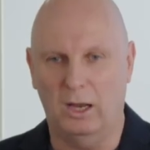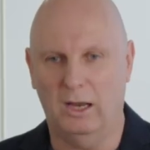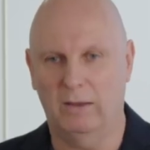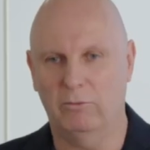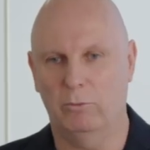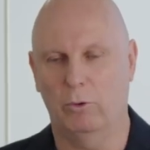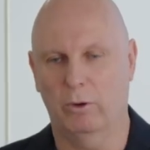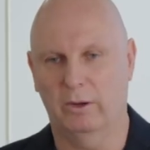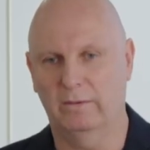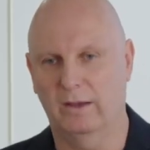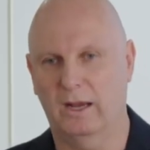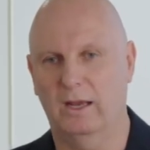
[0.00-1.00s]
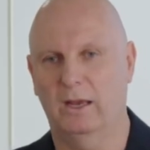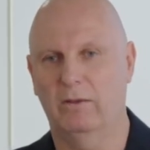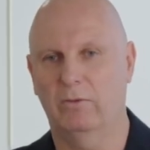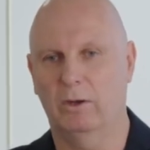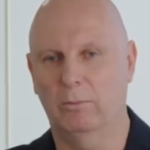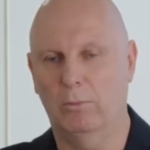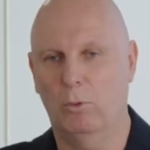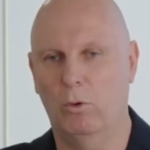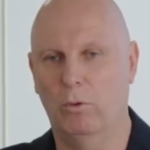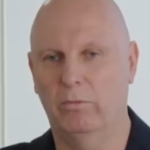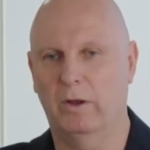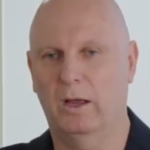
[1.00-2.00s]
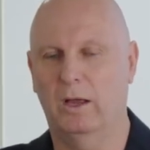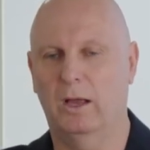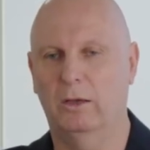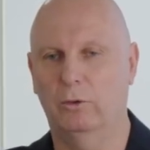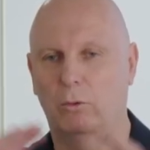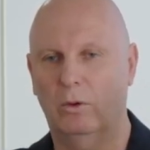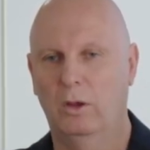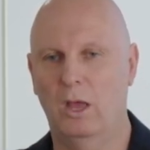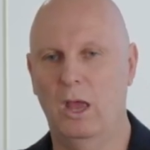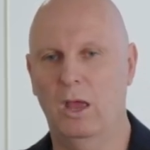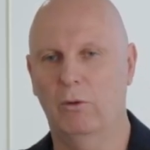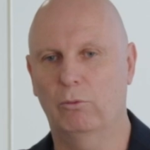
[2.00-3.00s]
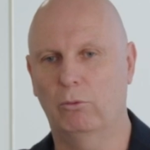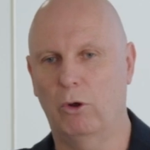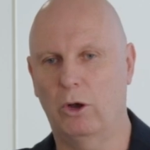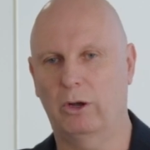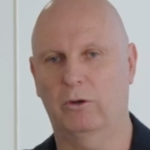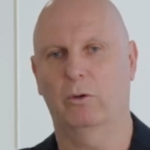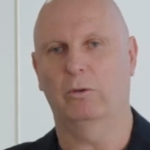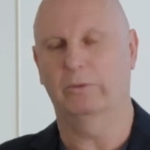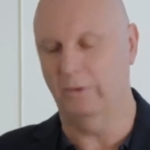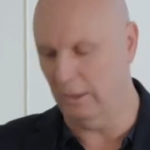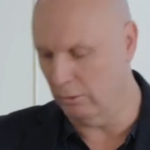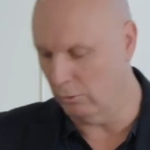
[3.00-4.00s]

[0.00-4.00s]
level, more executive and more of a look right across the